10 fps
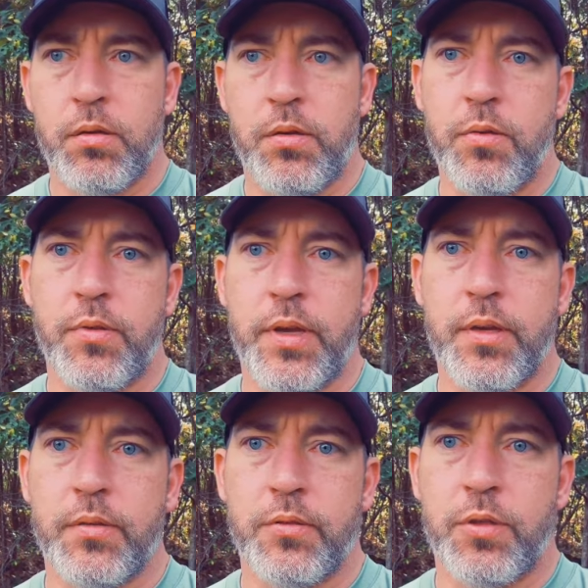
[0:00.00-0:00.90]
Do you think
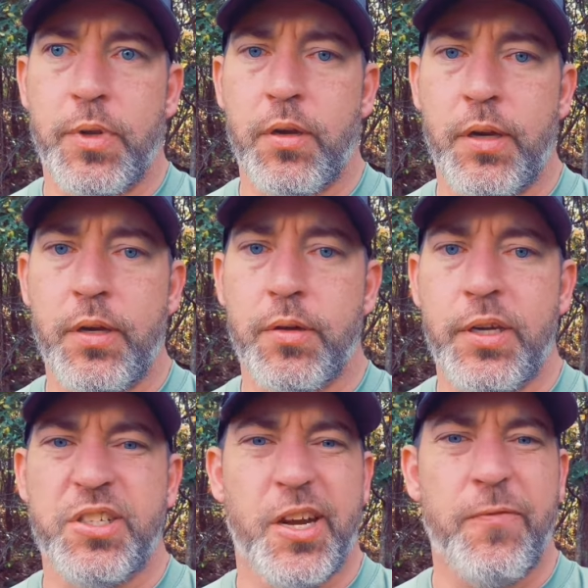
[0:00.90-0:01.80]
it should be illegal to eat
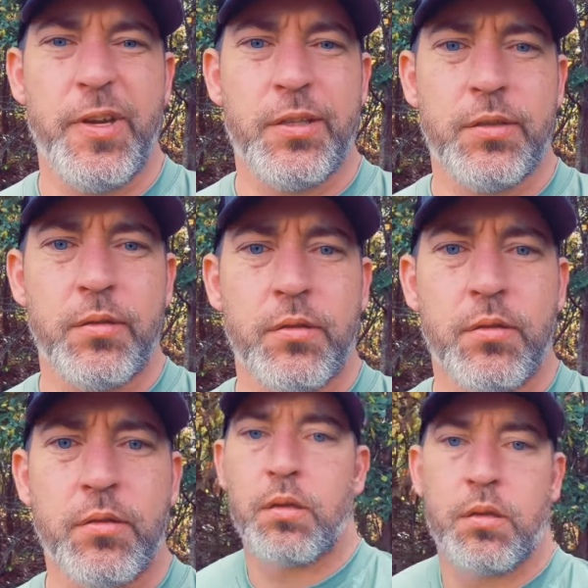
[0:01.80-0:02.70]
shellfish?
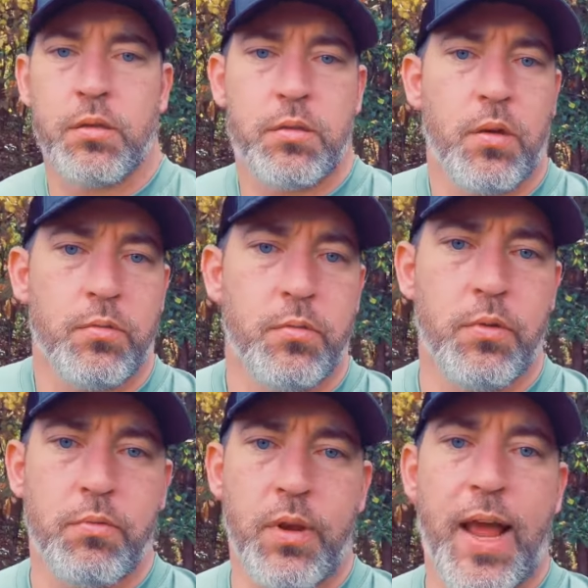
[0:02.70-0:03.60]
So
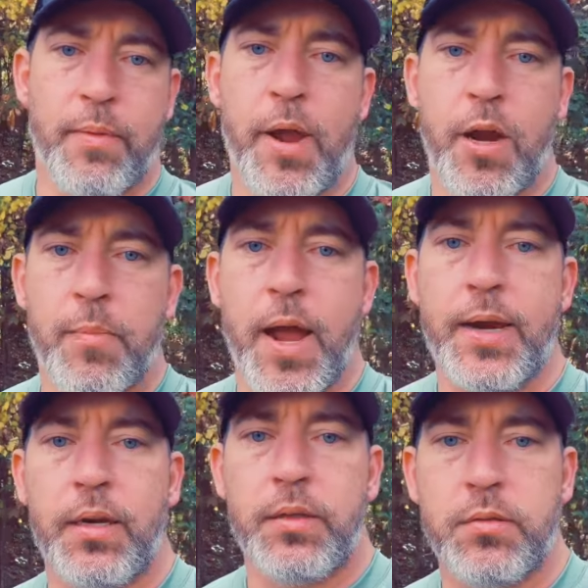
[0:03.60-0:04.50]
you like Mary
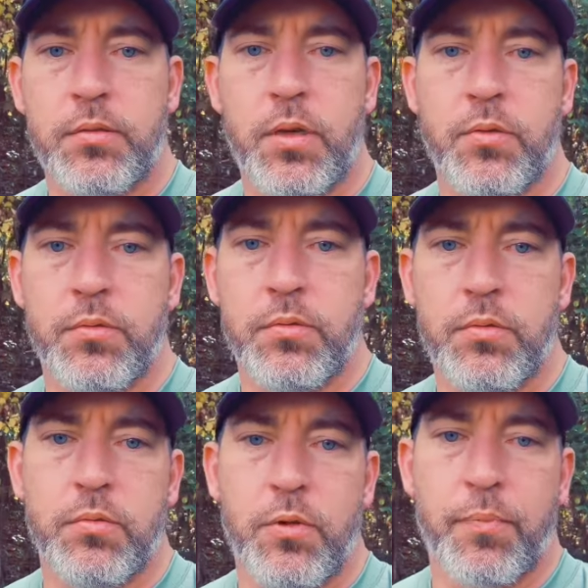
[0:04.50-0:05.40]
Magdalene? So
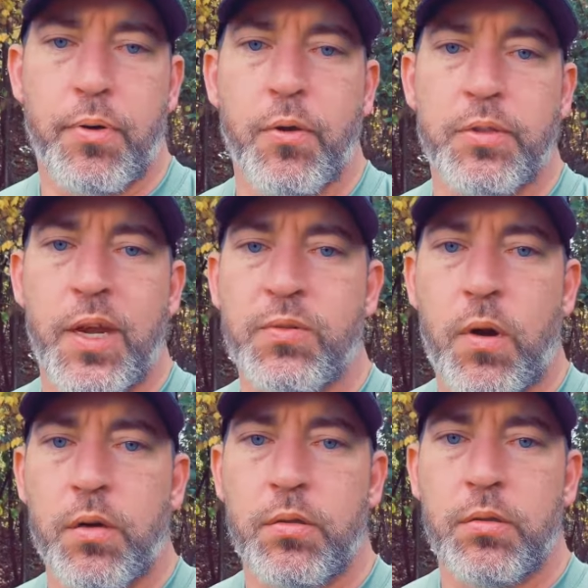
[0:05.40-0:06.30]
you, you're pro sex
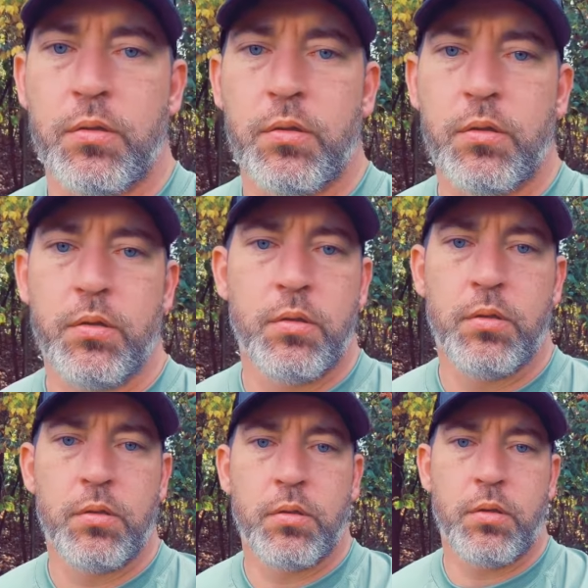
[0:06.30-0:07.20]
work?
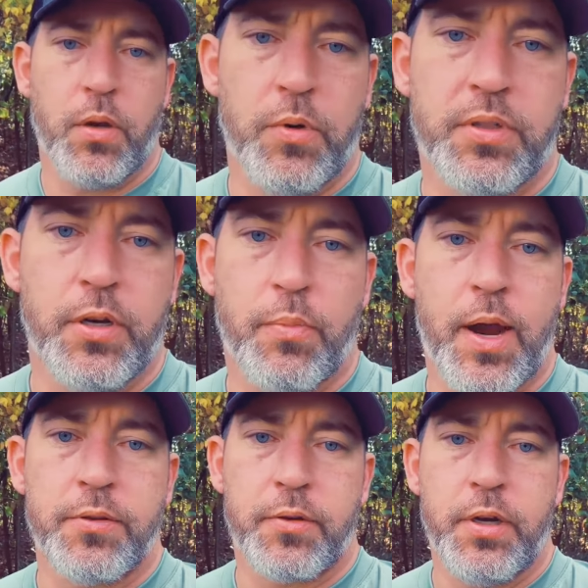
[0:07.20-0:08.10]
Can we see your
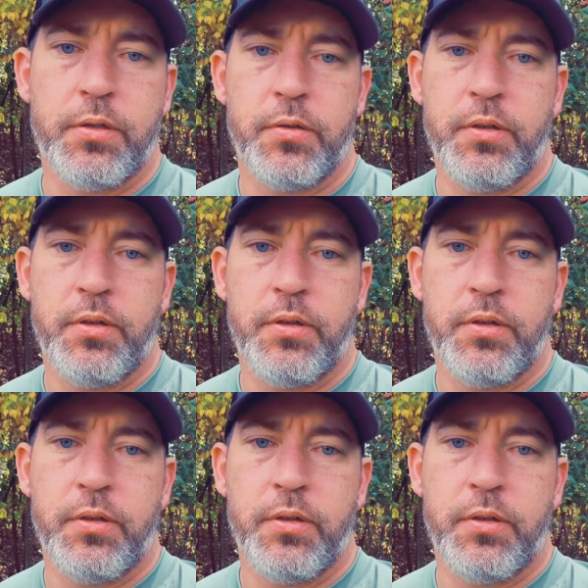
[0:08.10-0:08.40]
browser history?